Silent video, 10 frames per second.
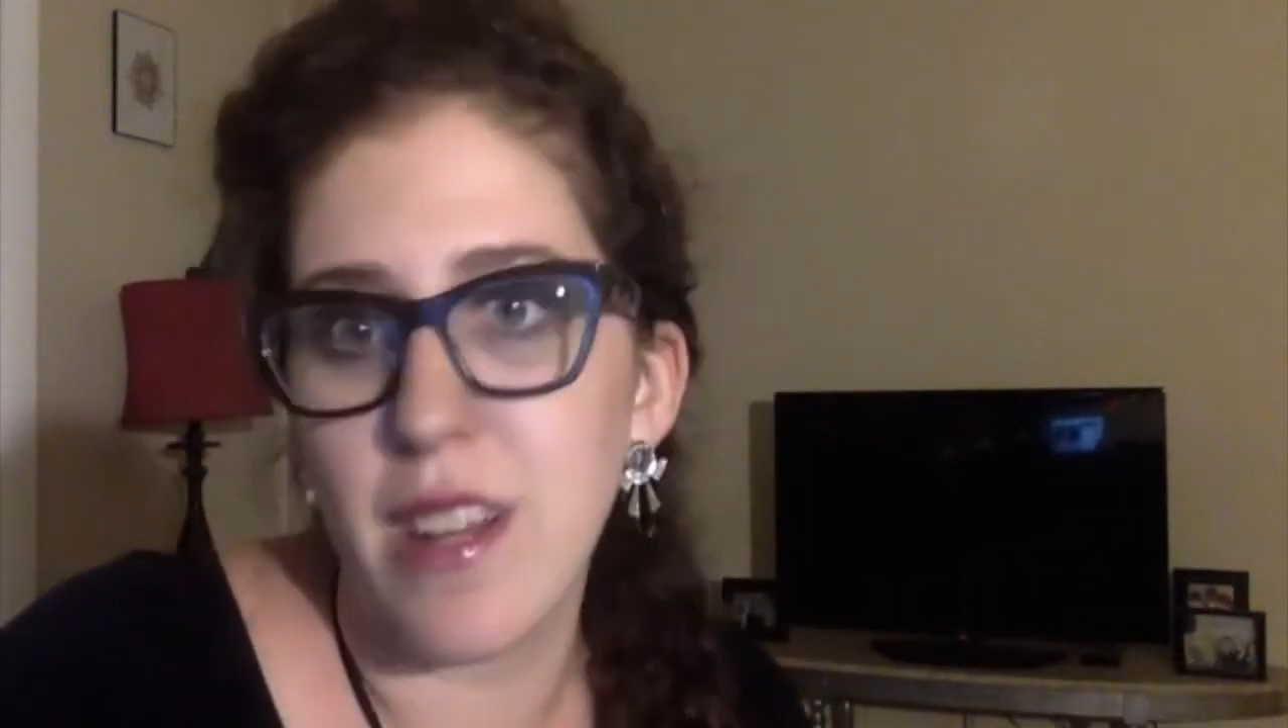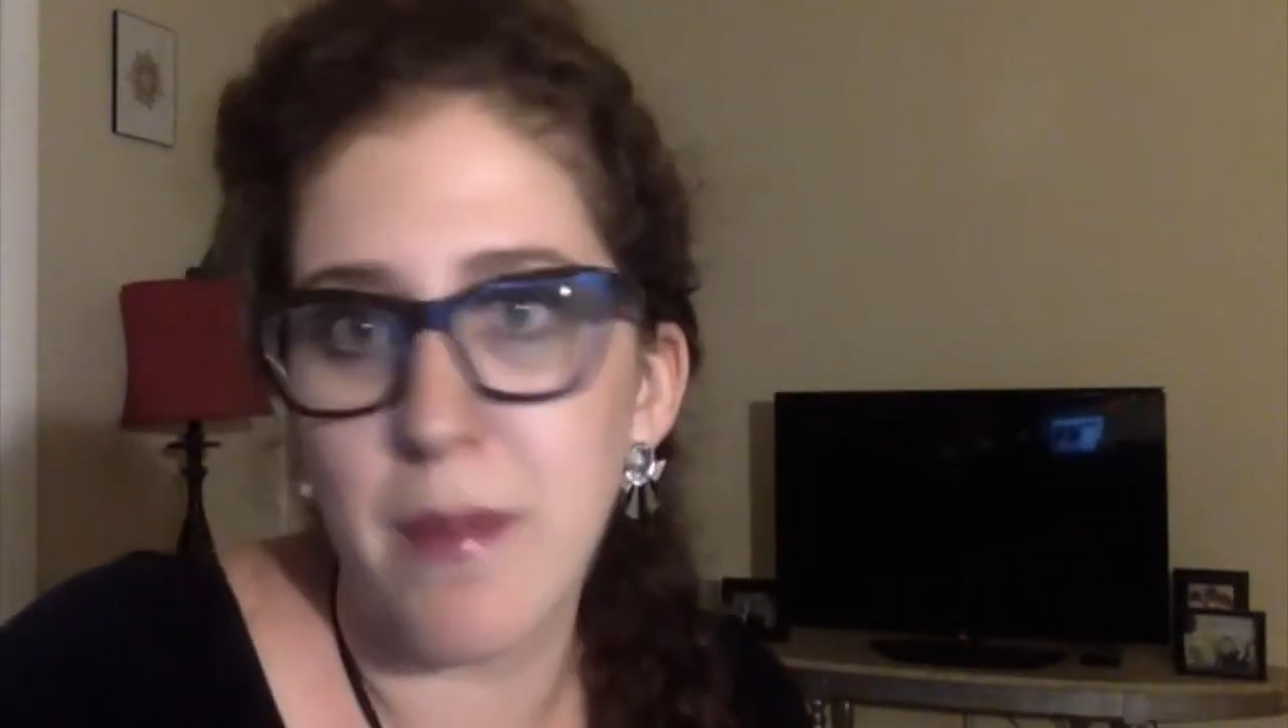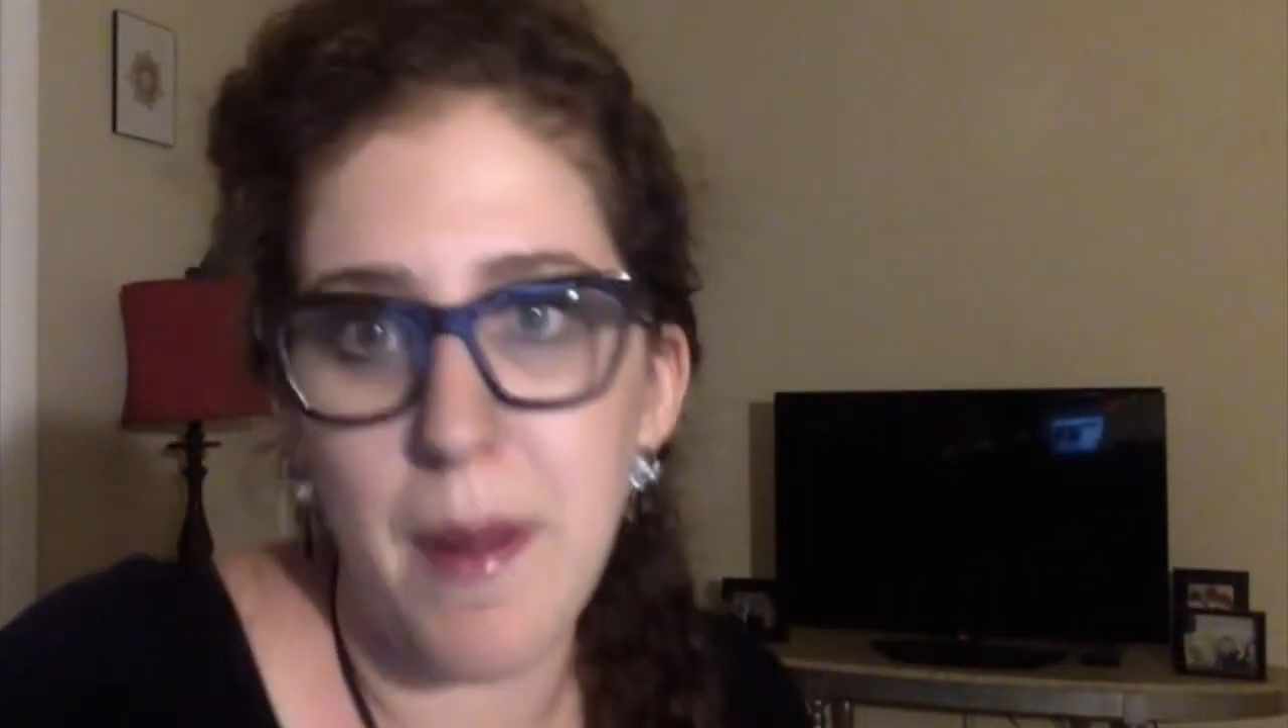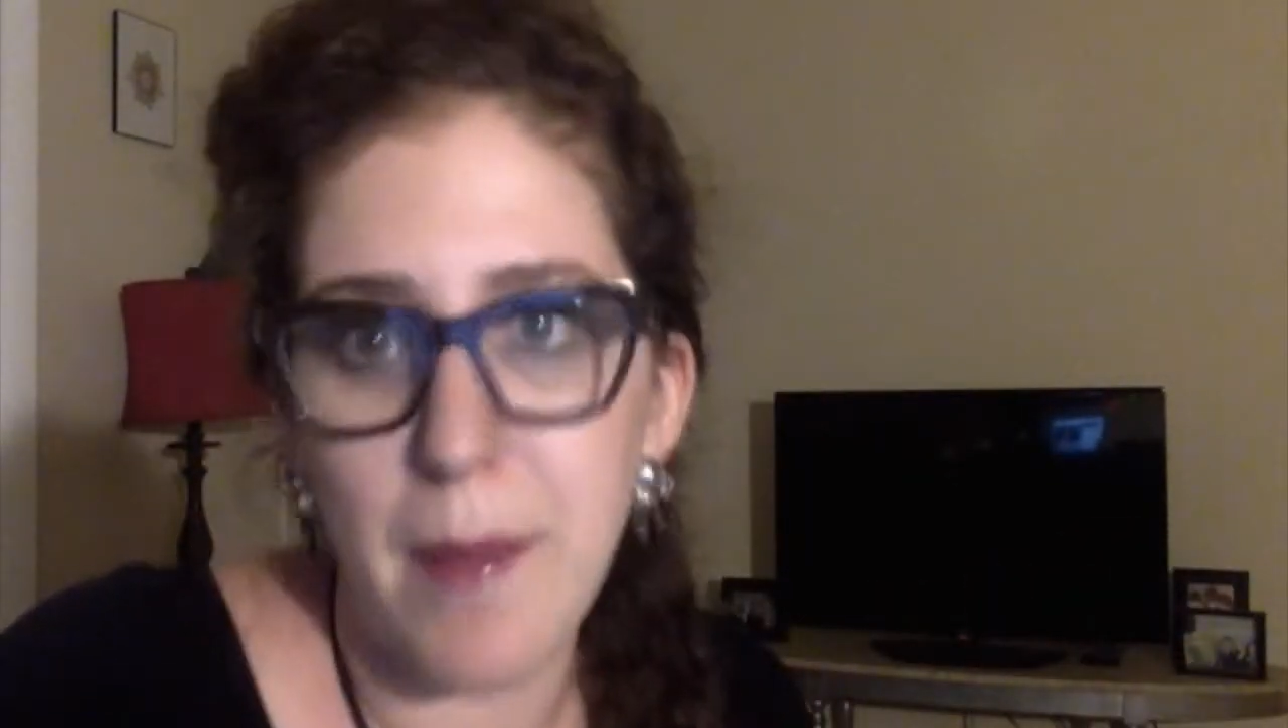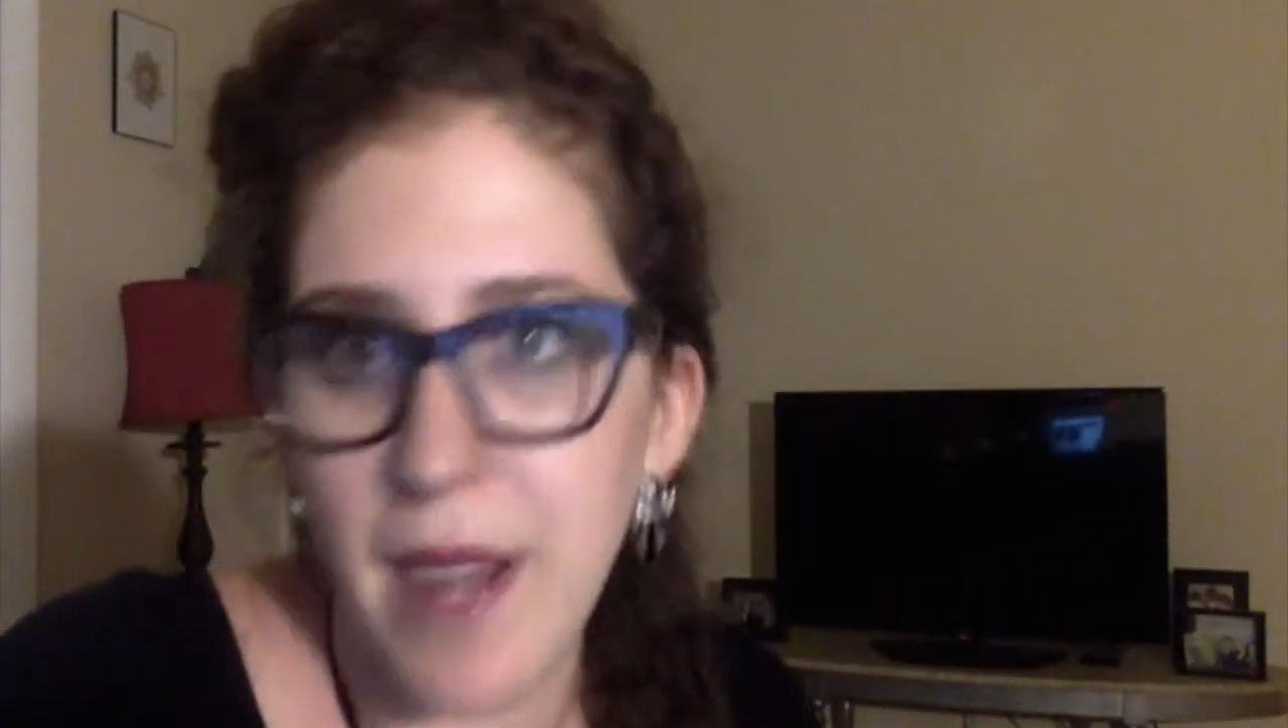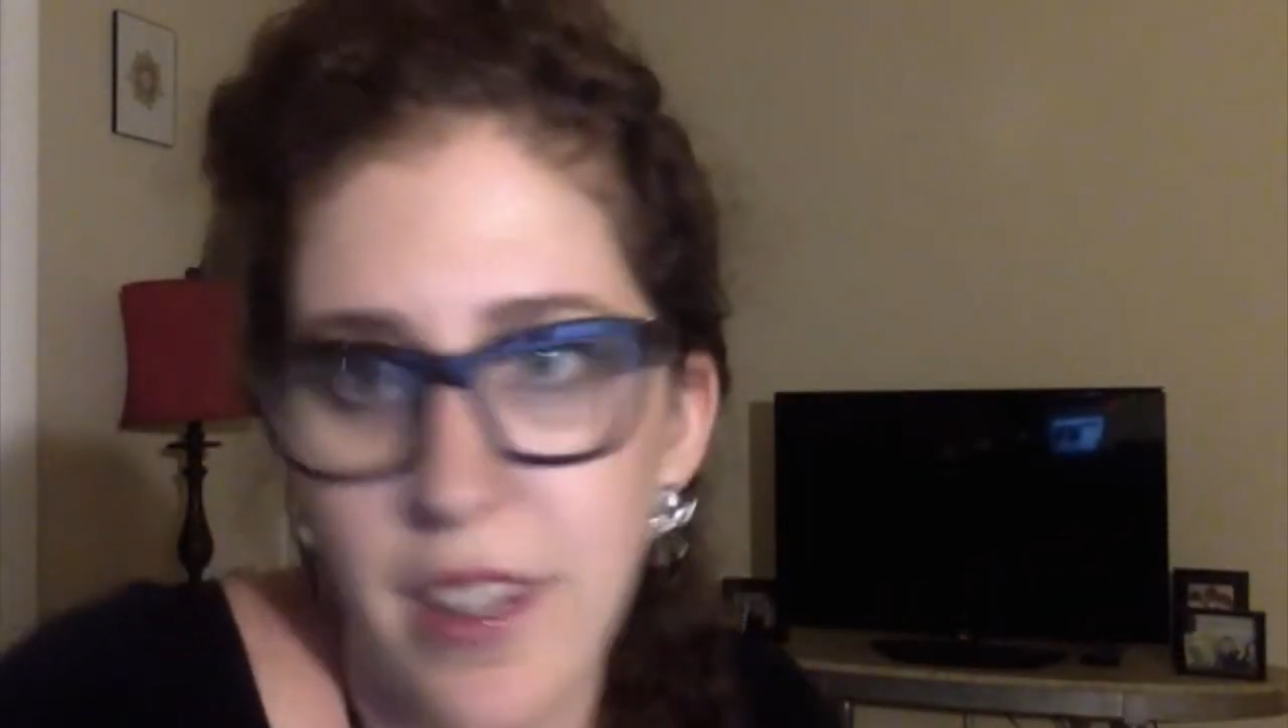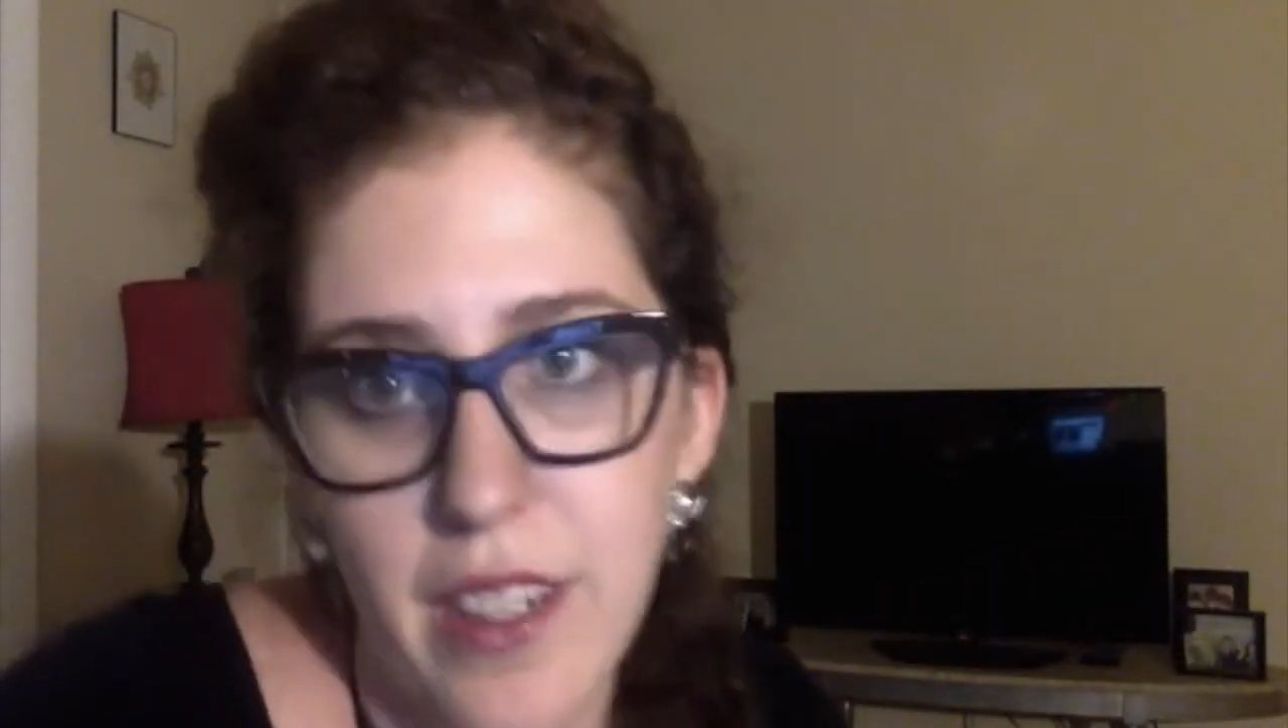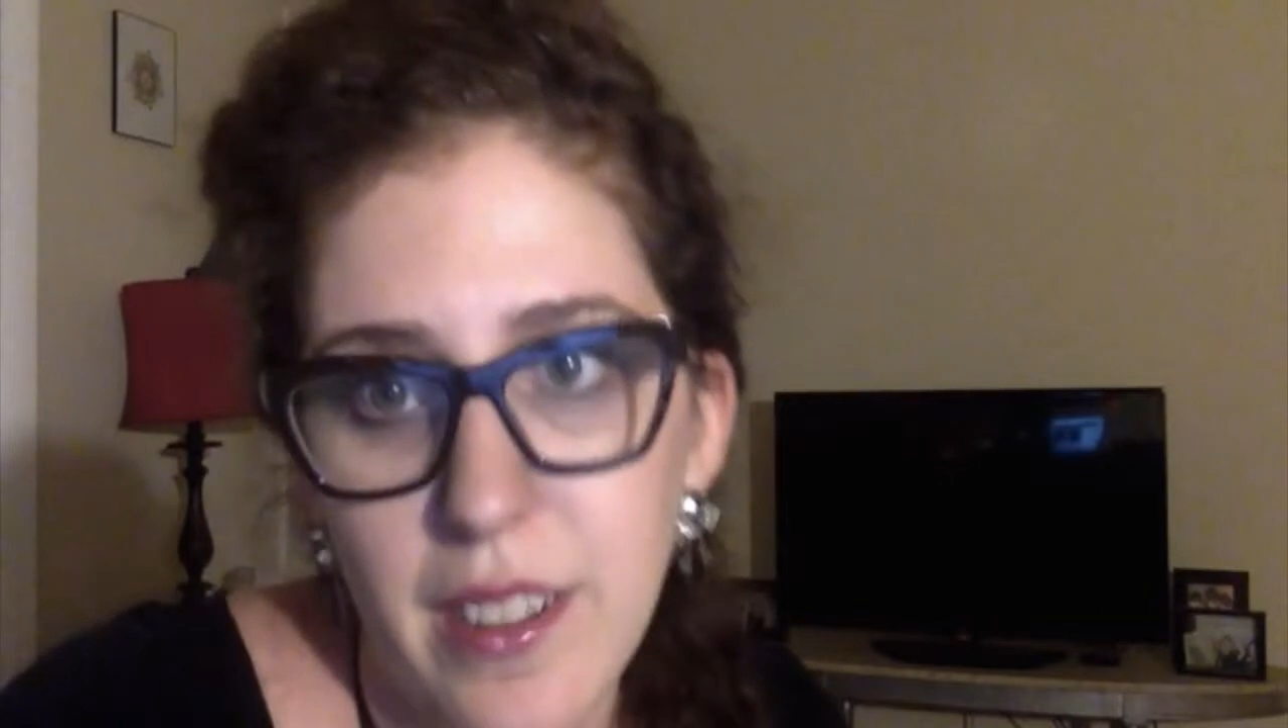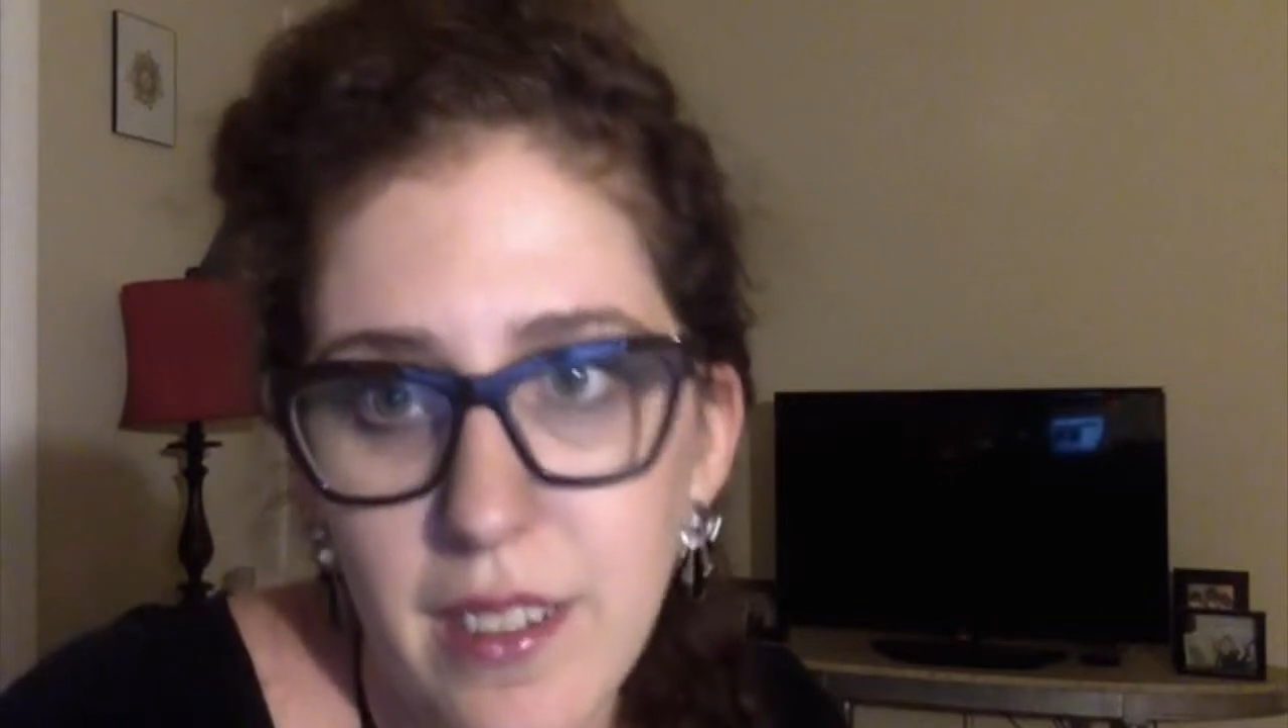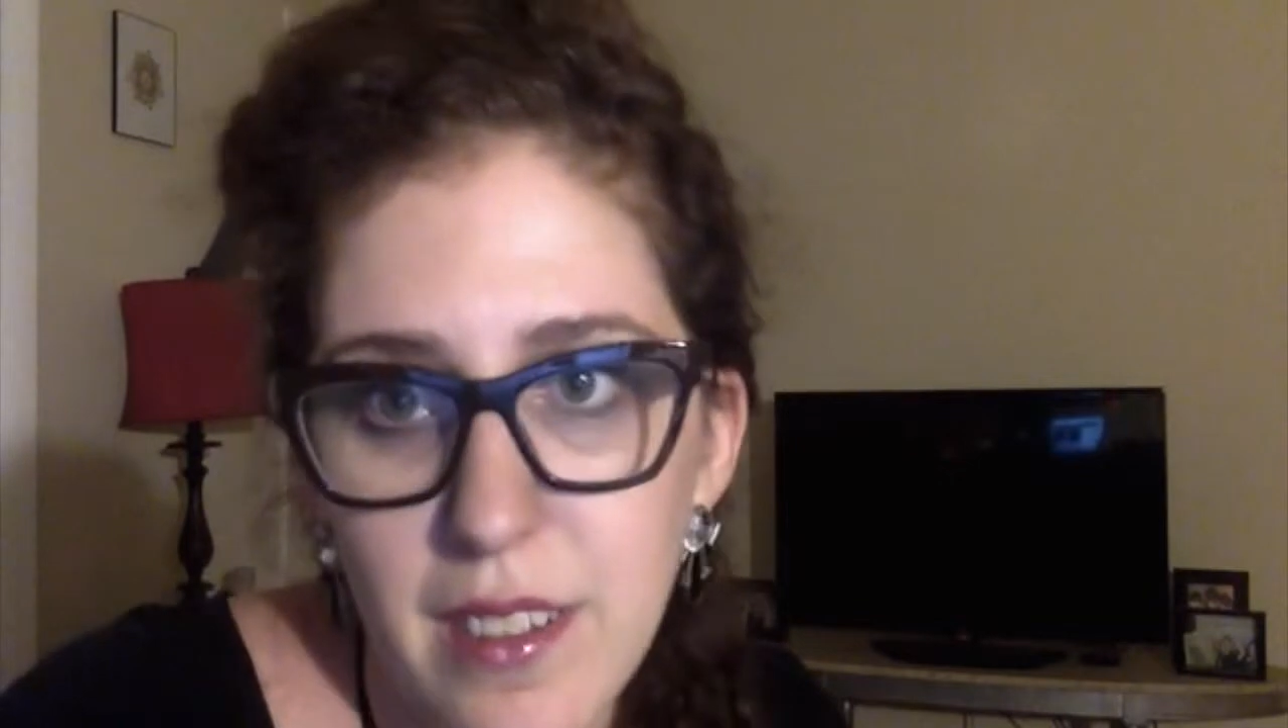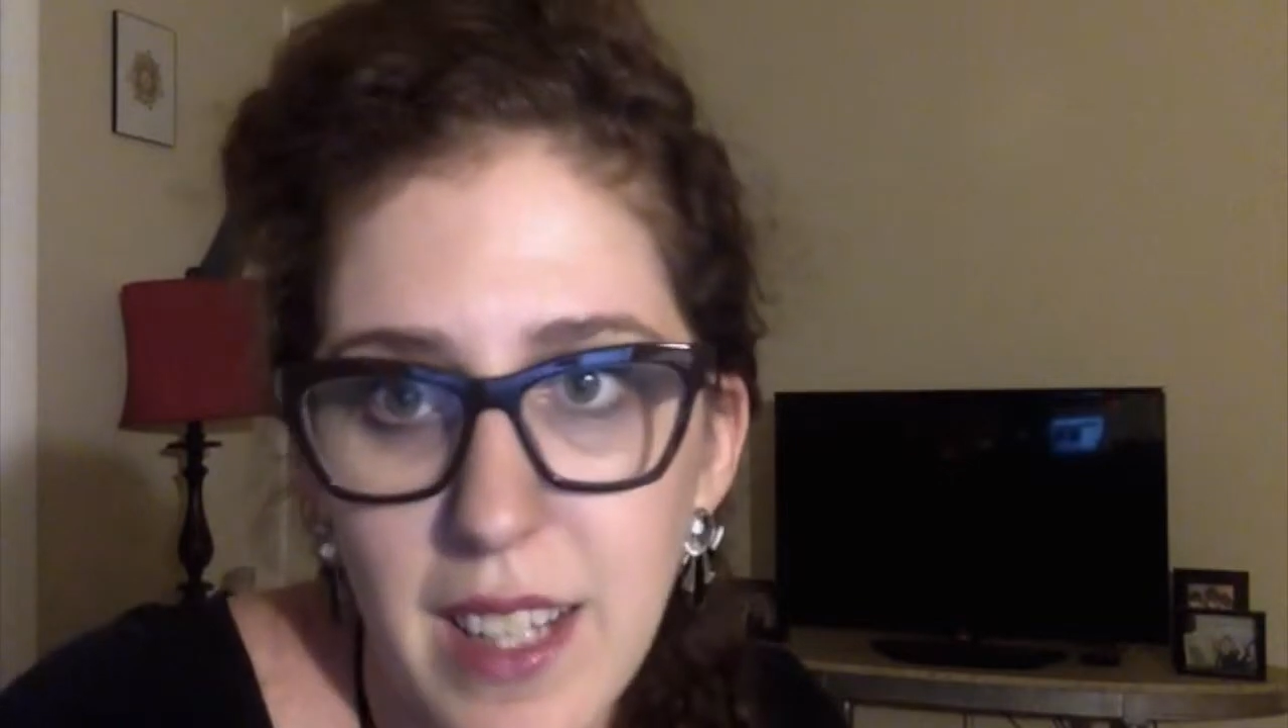that's probably not good.